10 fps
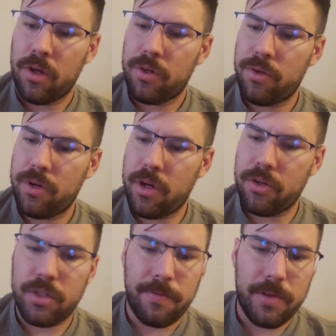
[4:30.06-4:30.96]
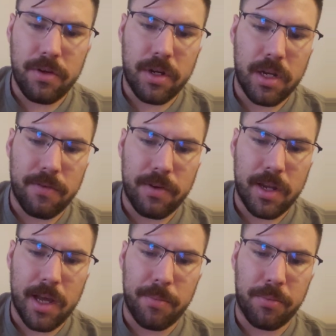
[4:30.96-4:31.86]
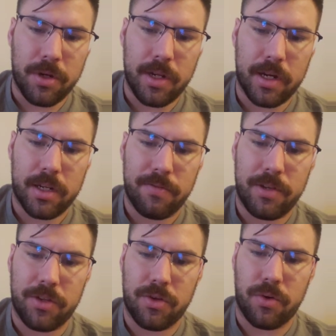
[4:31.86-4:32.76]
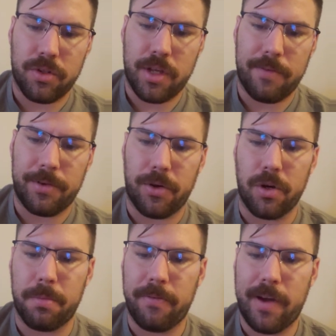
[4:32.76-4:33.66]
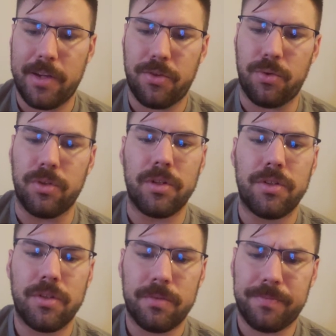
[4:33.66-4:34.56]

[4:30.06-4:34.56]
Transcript: Who knows if you could even get productive discourse out of a group of high schoolers?